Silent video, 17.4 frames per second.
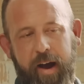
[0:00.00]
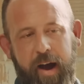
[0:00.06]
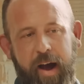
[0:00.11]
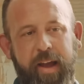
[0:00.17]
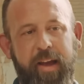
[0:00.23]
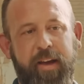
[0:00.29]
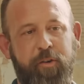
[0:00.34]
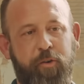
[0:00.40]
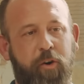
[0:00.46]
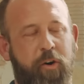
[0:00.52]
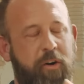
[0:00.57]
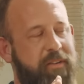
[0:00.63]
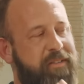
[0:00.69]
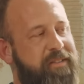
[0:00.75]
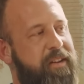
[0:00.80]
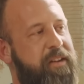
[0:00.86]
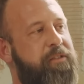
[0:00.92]
I had
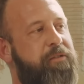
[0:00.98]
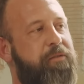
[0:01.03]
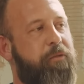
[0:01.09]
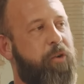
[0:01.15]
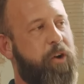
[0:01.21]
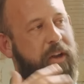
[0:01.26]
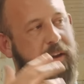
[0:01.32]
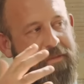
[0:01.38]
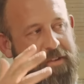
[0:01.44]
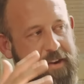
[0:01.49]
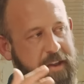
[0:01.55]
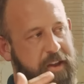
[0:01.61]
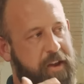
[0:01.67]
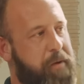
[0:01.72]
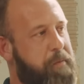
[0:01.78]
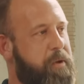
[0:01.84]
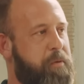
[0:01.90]
long since forgiven
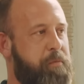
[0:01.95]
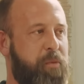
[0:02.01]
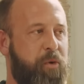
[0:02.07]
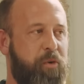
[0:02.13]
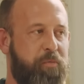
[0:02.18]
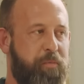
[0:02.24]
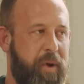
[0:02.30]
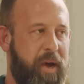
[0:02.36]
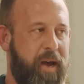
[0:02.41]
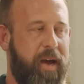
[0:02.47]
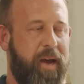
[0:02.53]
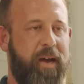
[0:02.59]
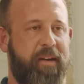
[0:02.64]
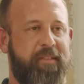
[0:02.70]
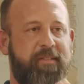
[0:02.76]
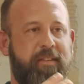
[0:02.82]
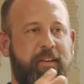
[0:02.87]
him and moved
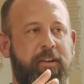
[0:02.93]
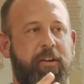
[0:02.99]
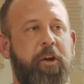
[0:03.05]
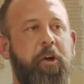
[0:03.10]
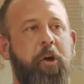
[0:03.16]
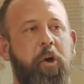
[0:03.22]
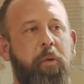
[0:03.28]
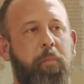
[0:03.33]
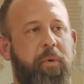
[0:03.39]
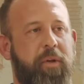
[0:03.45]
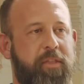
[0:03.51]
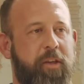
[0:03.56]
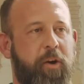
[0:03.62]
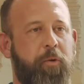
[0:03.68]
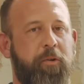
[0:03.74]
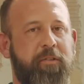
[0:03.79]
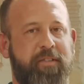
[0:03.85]
past, but
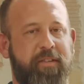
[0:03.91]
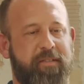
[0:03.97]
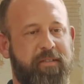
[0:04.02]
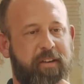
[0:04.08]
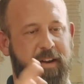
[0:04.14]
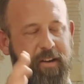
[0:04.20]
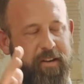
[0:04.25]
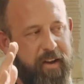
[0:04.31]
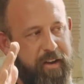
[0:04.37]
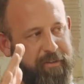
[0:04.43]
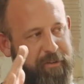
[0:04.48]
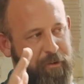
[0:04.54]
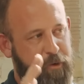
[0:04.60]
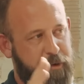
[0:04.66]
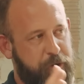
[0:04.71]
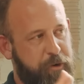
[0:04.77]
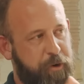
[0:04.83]
there was this like nice
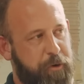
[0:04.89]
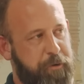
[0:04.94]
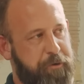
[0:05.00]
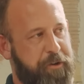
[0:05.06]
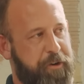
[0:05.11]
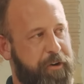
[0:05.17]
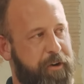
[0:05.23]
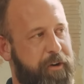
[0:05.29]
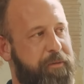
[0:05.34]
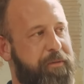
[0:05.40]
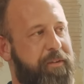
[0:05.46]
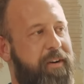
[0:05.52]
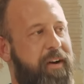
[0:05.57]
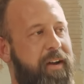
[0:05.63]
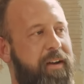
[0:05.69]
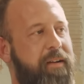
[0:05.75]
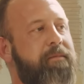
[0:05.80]
little closure of
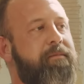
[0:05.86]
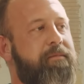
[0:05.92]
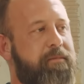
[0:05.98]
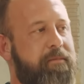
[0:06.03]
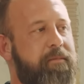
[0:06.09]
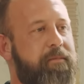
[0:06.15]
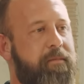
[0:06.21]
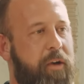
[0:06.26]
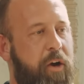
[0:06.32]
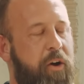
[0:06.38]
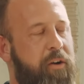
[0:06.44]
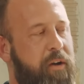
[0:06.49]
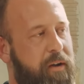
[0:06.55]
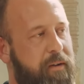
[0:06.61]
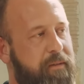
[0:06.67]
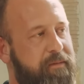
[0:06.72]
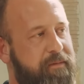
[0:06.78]
like,
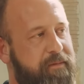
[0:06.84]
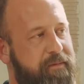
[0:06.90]
okay.